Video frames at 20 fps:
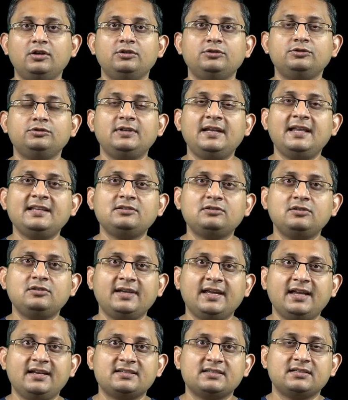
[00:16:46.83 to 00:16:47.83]
So let's
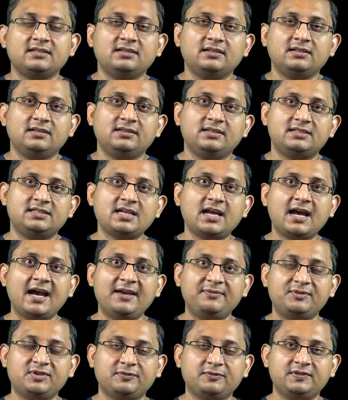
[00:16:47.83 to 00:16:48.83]
look at the
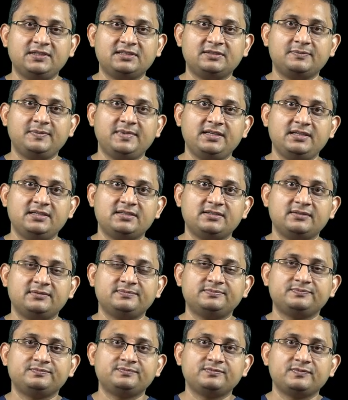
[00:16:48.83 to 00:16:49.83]
types of the splint.
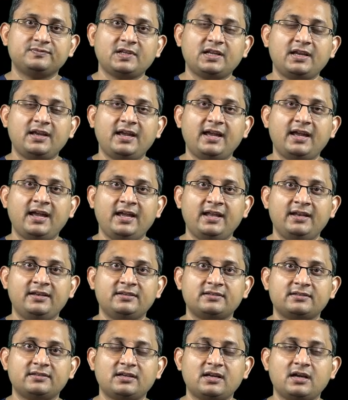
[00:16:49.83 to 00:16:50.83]

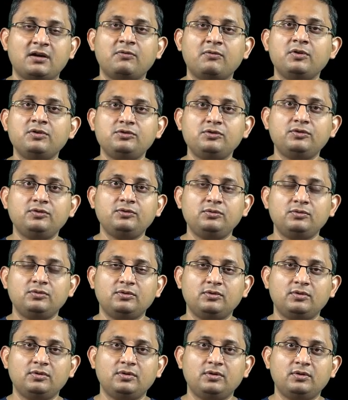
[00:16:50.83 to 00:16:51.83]
And I want to
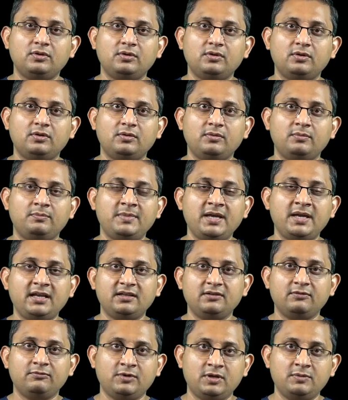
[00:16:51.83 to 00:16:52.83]

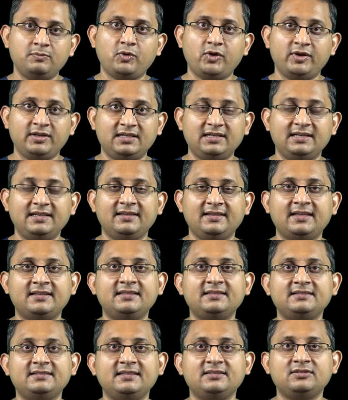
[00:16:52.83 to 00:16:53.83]
make one point clear, that
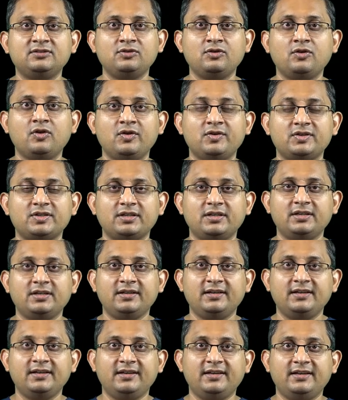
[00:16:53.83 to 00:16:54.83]
this is not
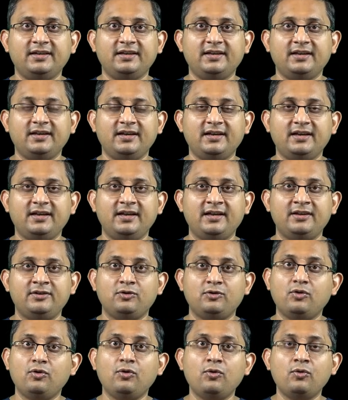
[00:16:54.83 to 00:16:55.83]
an
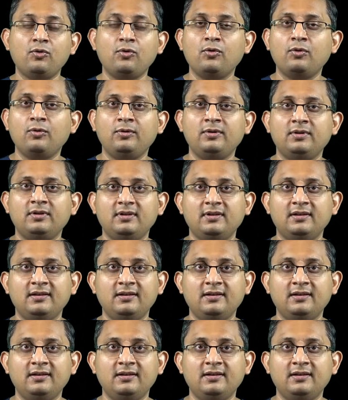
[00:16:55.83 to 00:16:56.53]
all